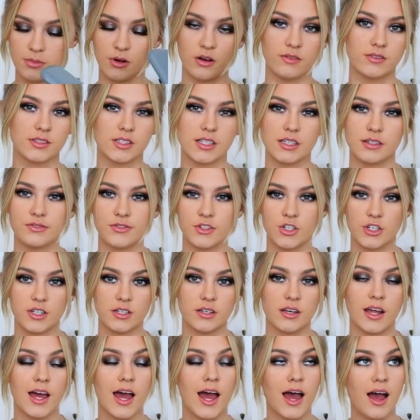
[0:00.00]
But obviously if you're
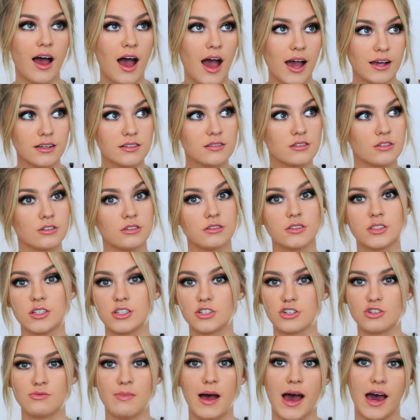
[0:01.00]
in high school and
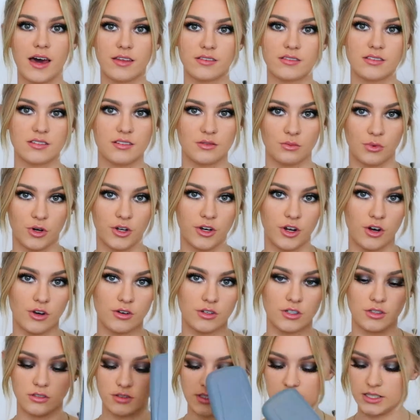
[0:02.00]
you do maths and
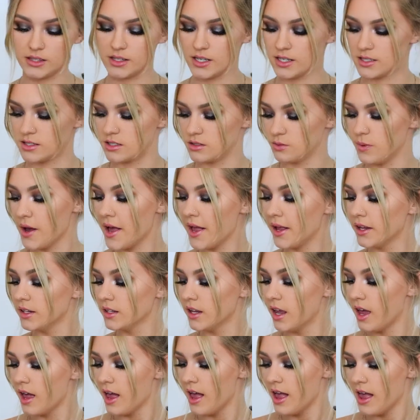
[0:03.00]
whatnot, you'll need this as
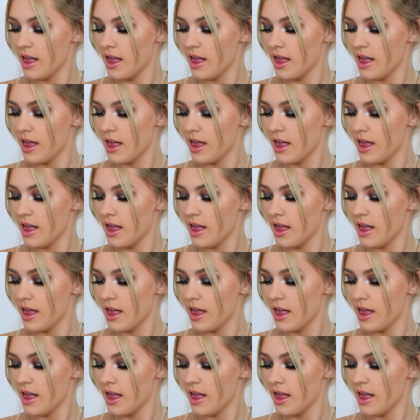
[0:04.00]
well.